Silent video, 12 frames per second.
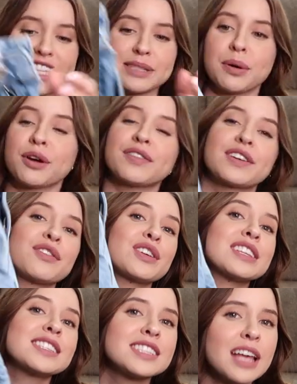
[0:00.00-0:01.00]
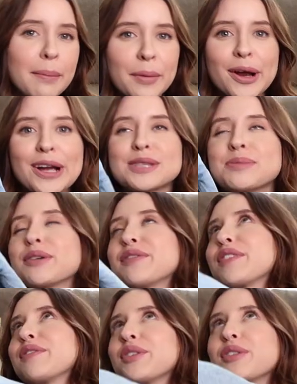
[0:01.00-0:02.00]
It's perfect for the summer. It's
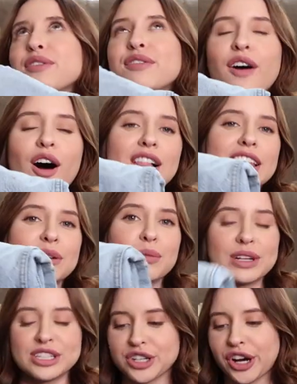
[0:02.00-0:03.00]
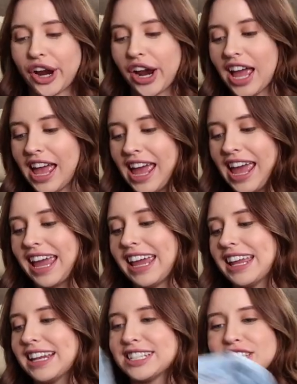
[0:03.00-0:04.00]
perfect for the fall and winter.
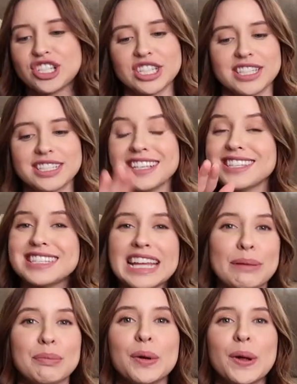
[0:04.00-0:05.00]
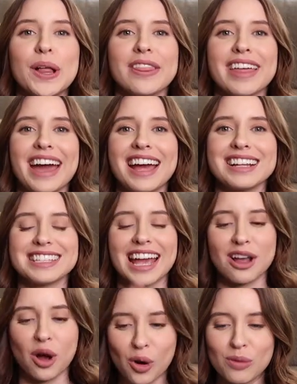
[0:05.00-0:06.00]
It is just a staple that
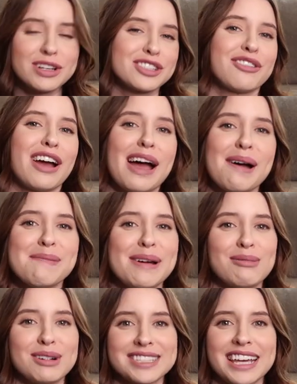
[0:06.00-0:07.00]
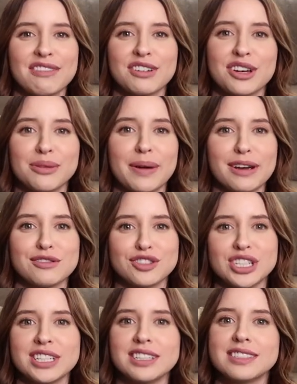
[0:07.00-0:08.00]
I always grab, and once I have a good pair of
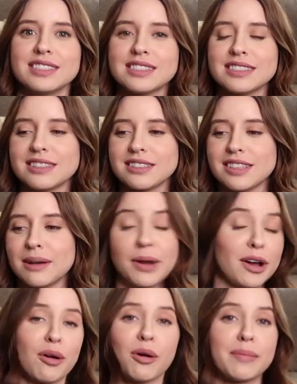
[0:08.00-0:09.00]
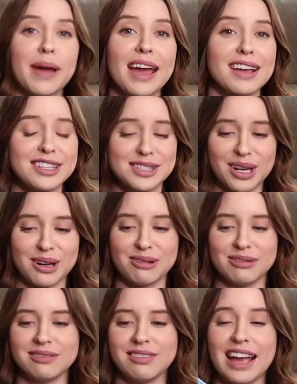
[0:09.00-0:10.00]
jeans, I'm not going back,
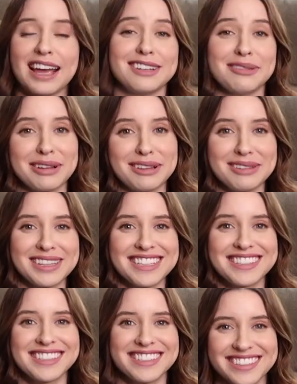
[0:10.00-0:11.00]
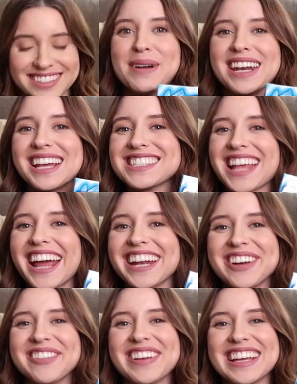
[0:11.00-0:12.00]
so I had to include these. My next
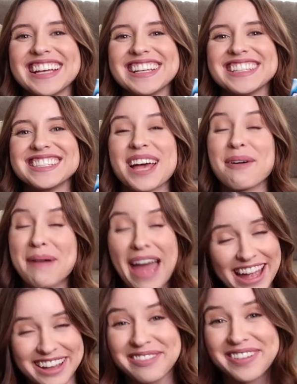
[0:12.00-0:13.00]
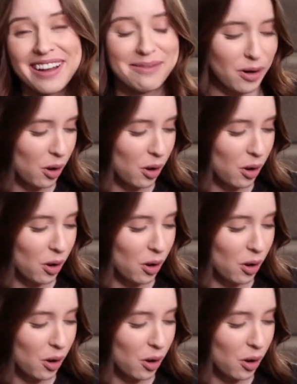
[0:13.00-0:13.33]
item is a pack of gum.